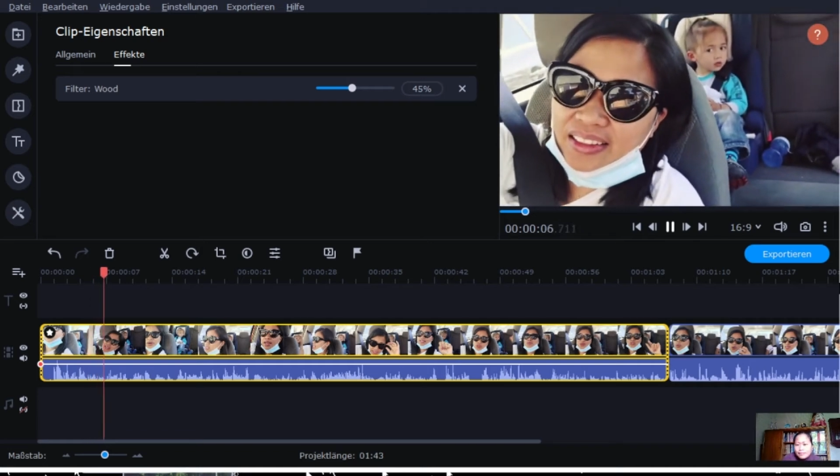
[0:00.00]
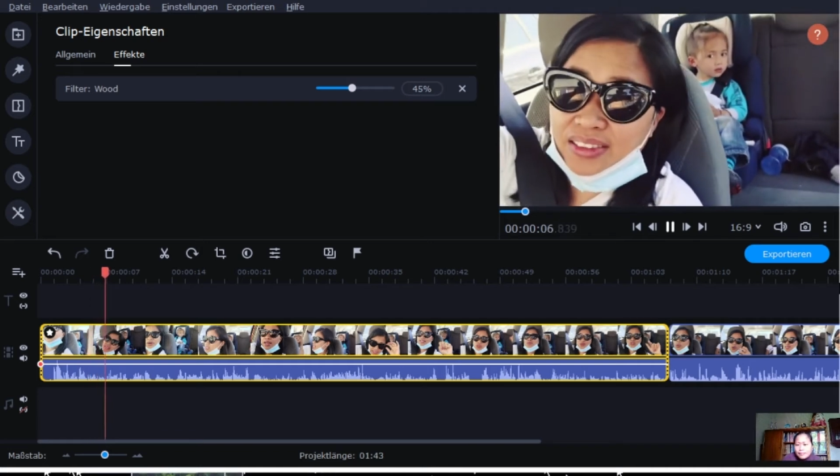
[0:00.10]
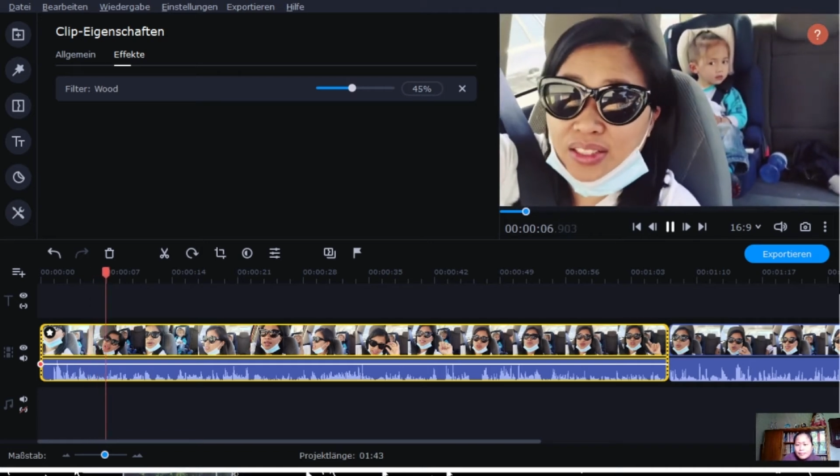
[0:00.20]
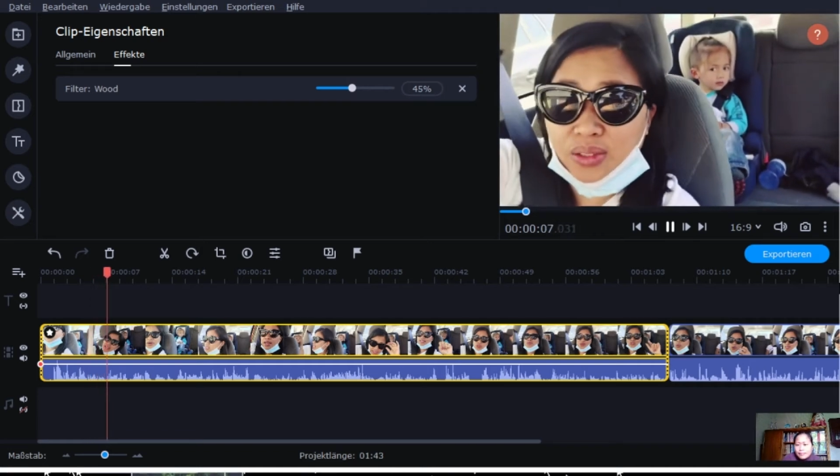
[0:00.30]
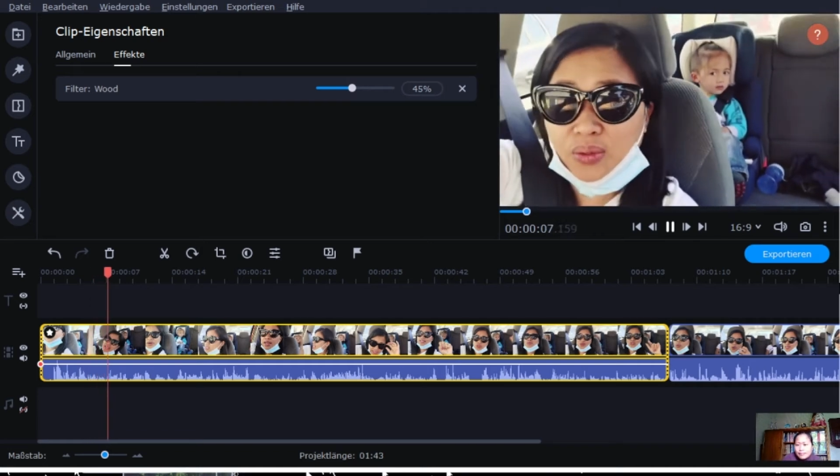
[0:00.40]

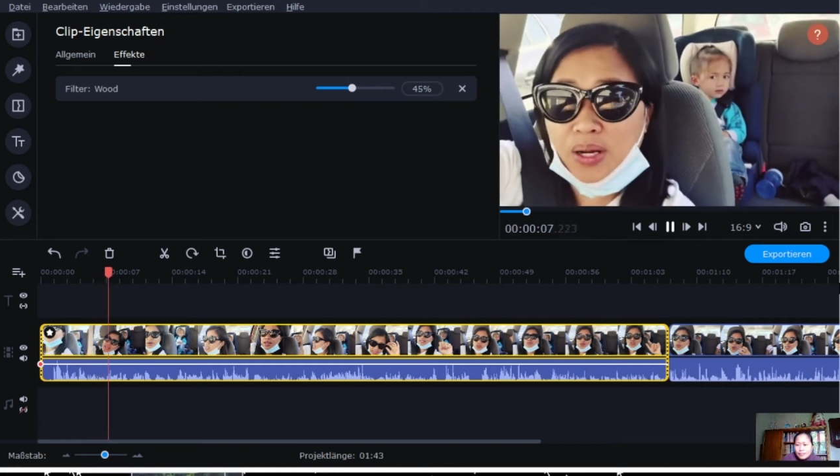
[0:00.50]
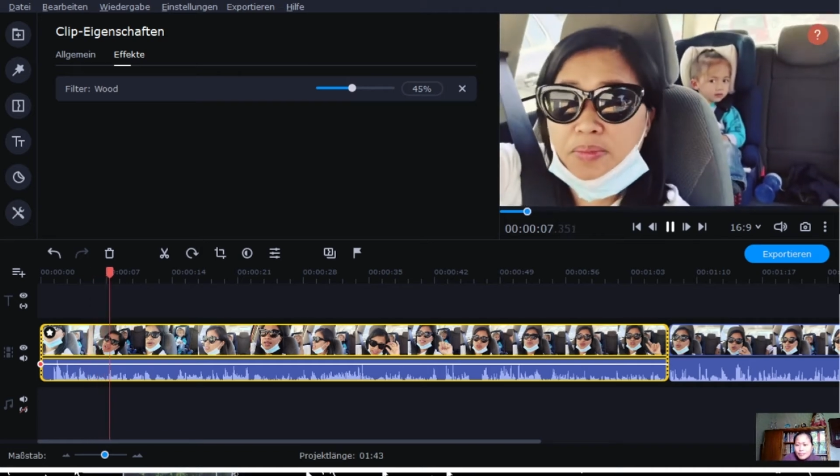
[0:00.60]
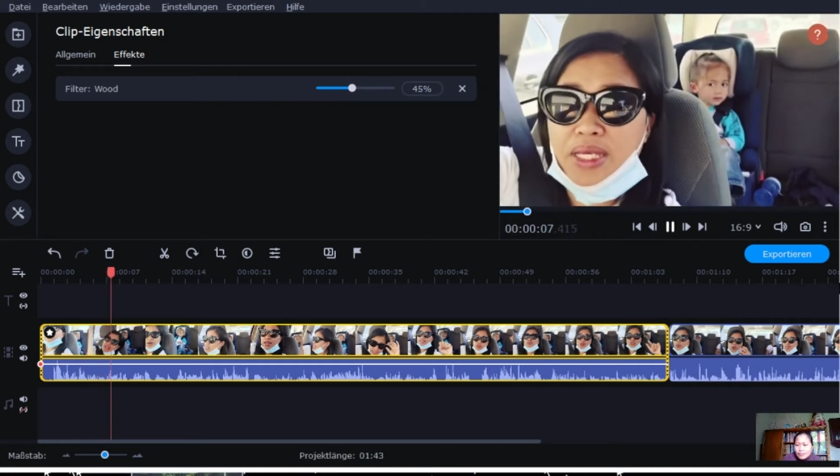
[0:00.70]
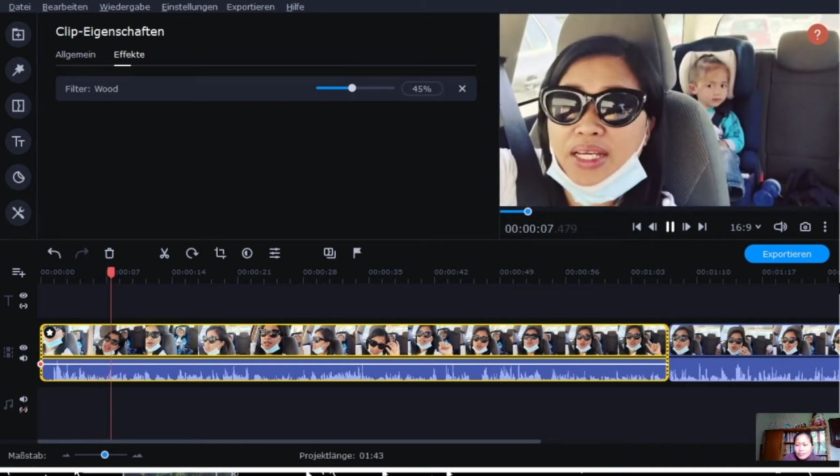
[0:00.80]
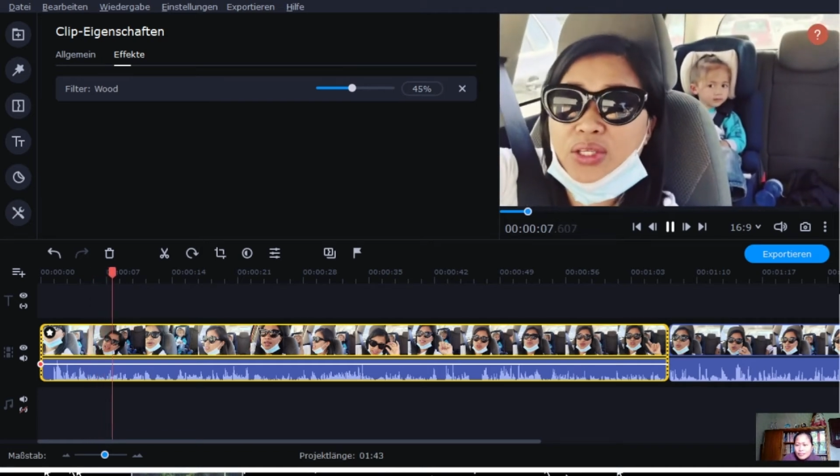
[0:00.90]
Andito
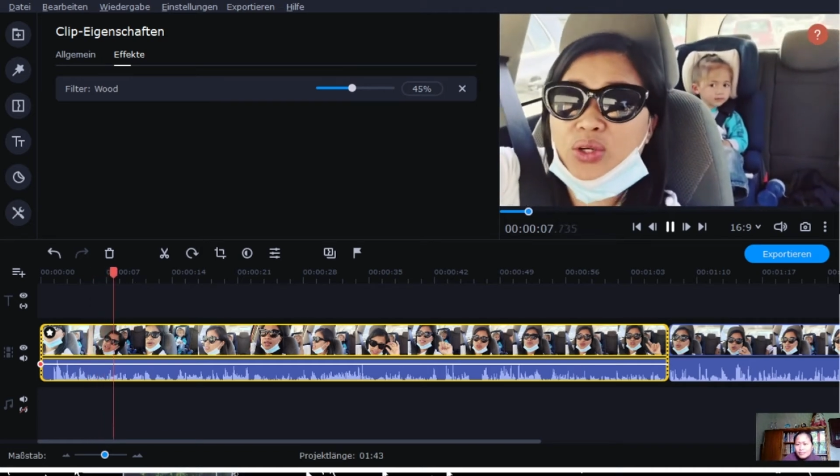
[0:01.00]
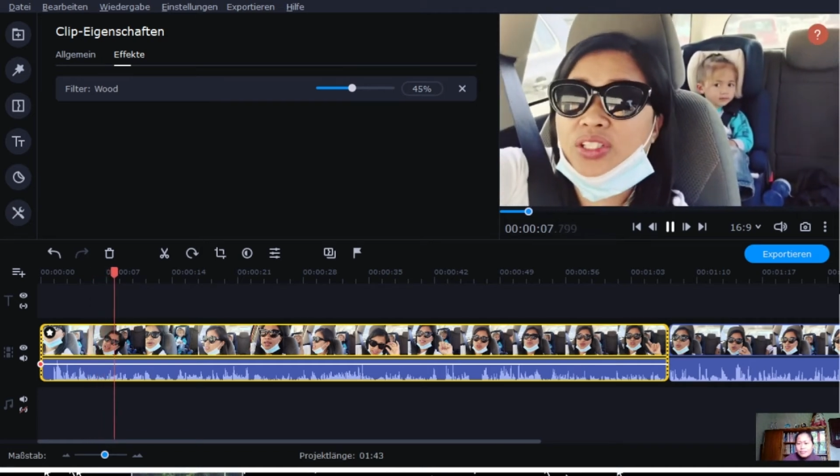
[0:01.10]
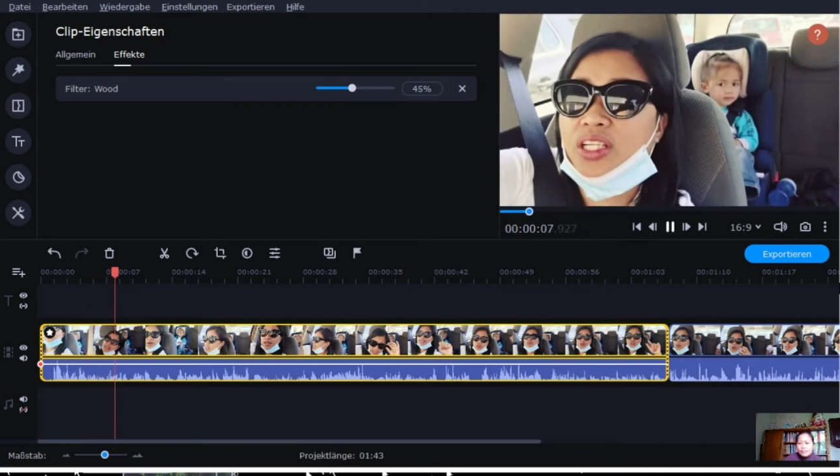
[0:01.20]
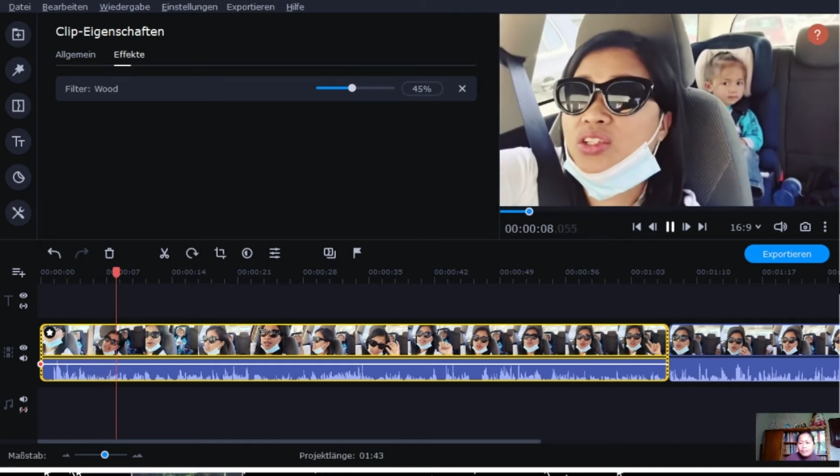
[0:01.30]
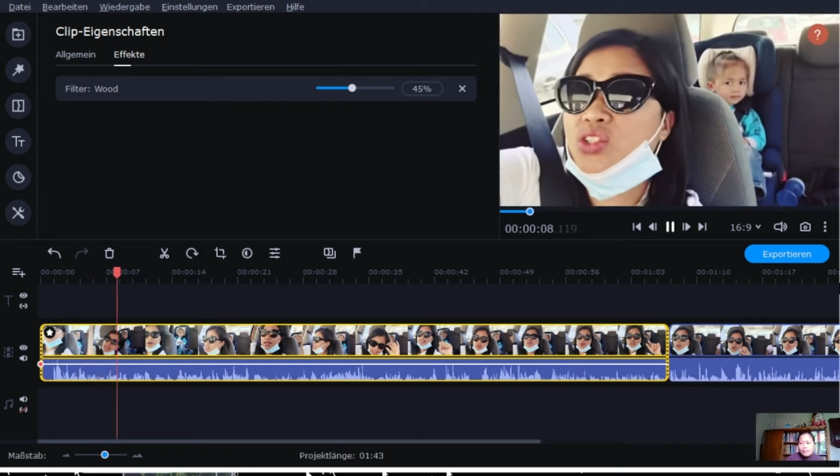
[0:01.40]
kami
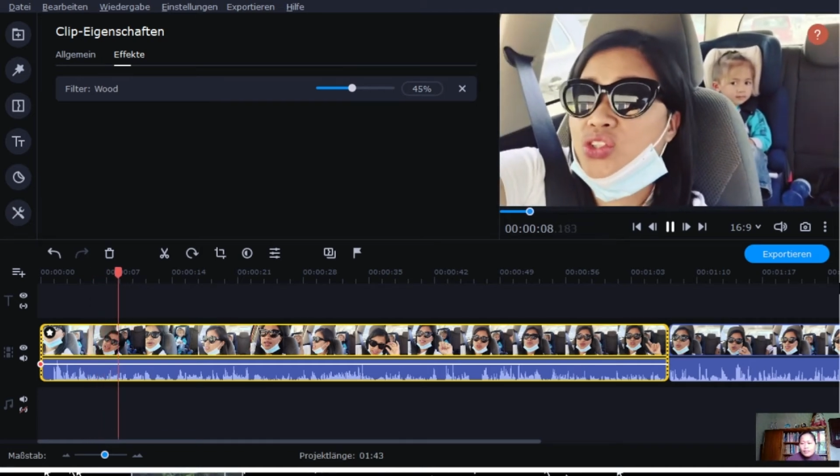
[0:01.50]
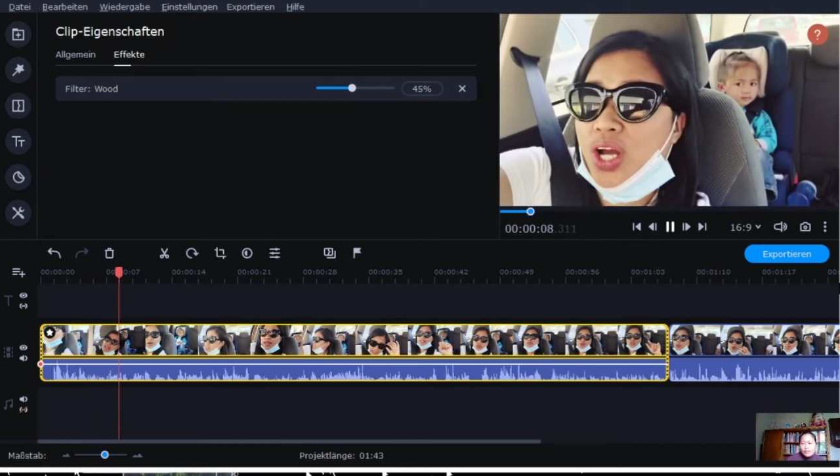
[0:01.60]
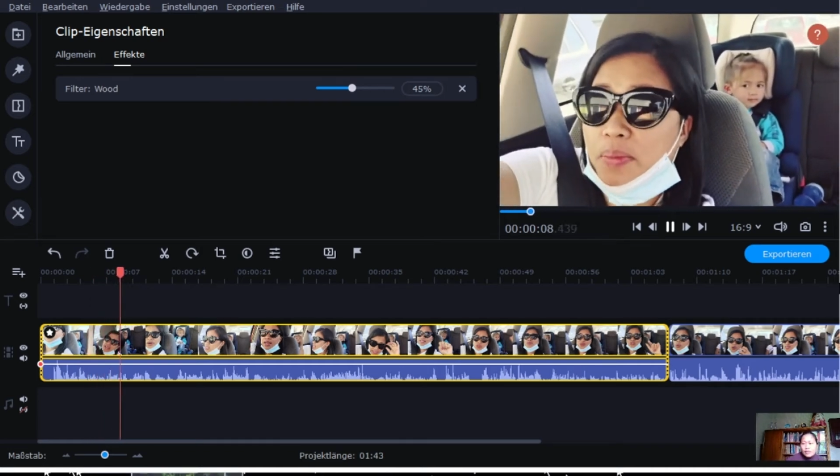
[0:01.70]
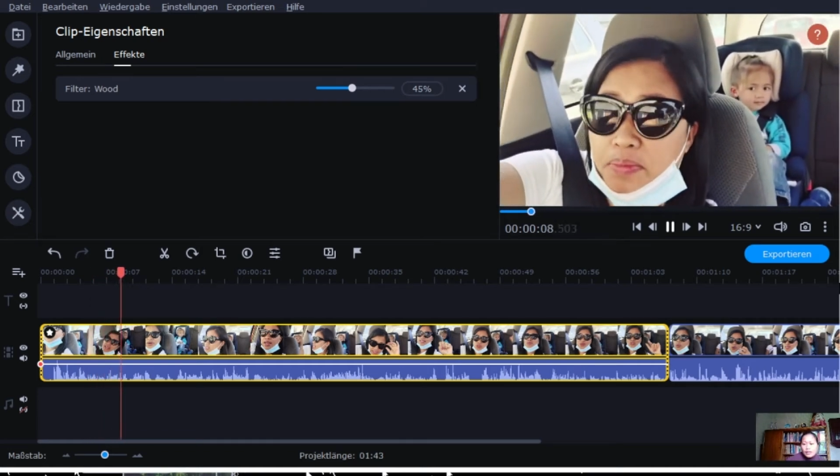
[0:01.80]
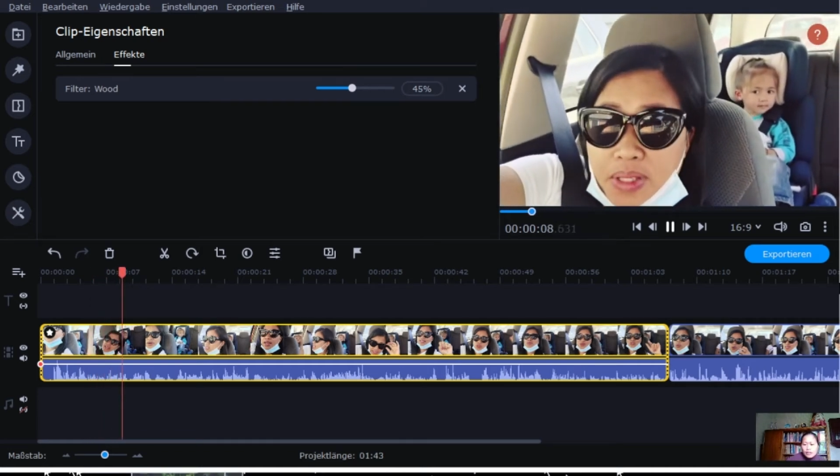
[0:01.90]
ngayon
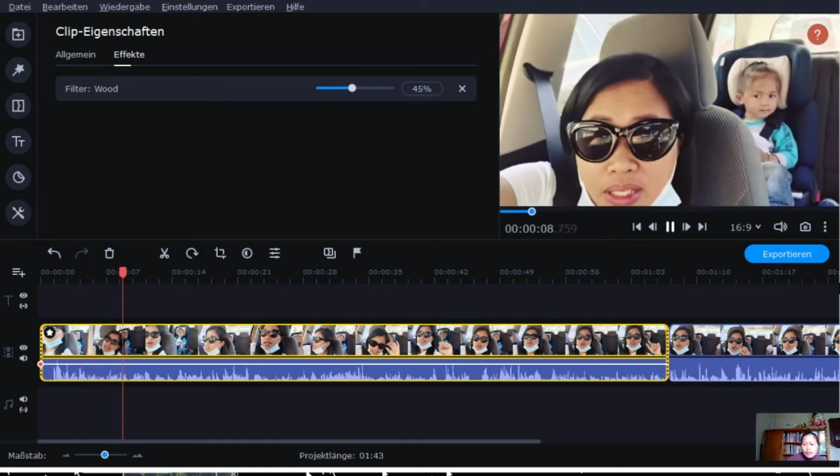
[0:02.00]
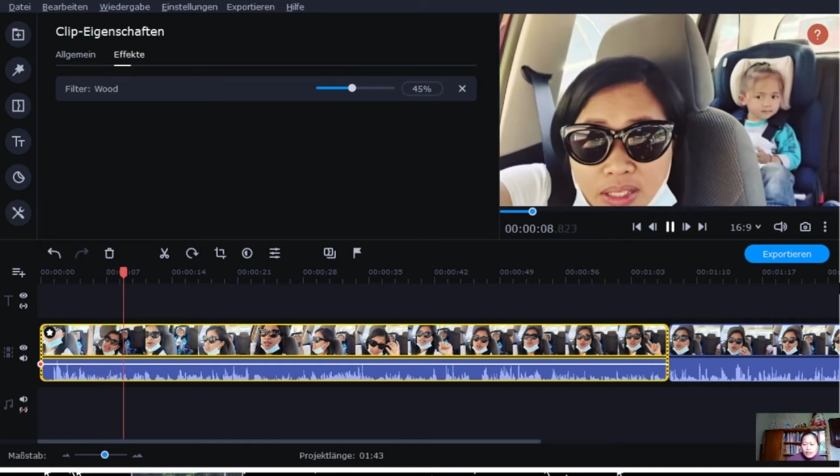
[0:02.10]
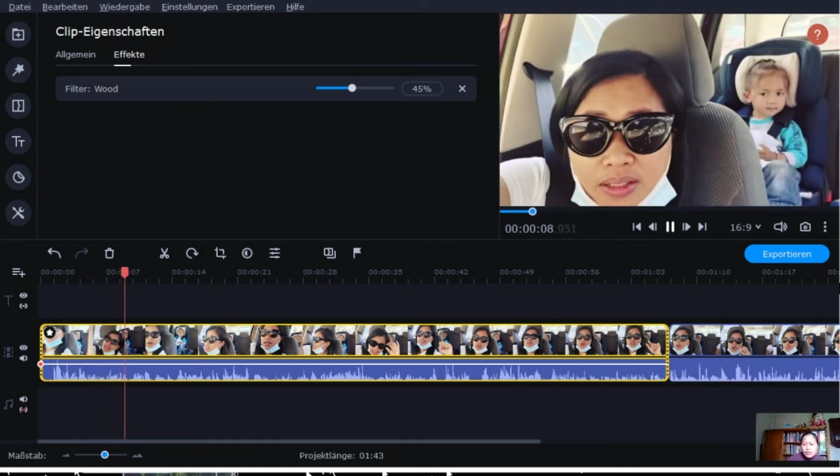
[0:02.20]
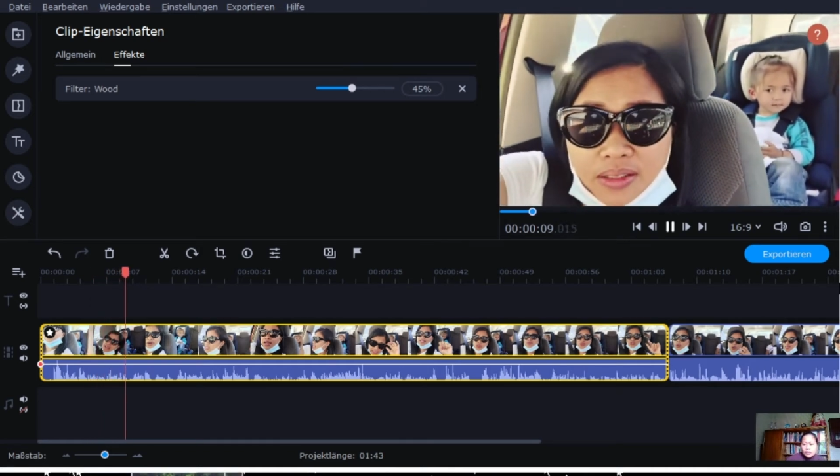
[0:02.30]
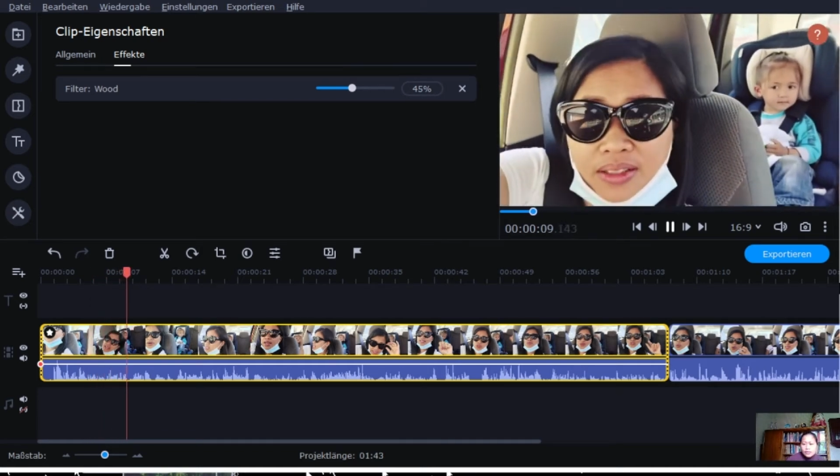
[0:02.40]

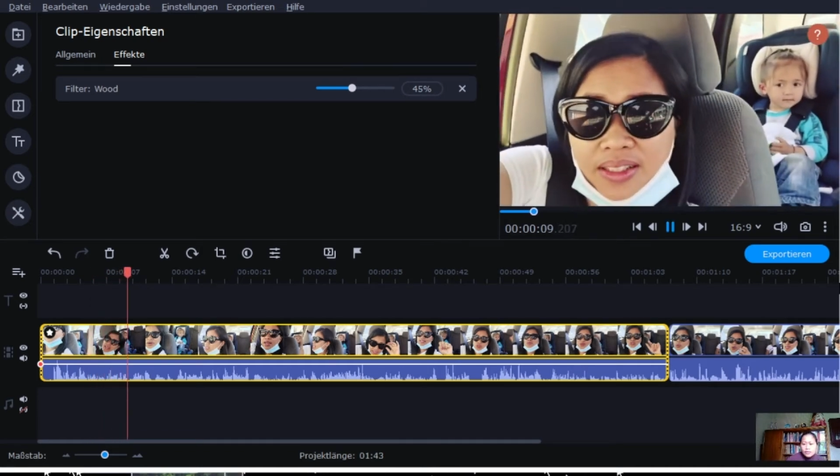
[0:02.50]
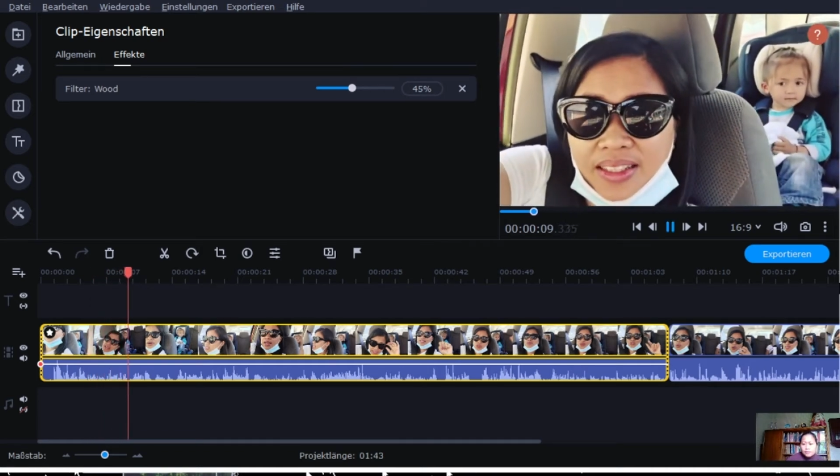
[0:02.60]
nag-shopping.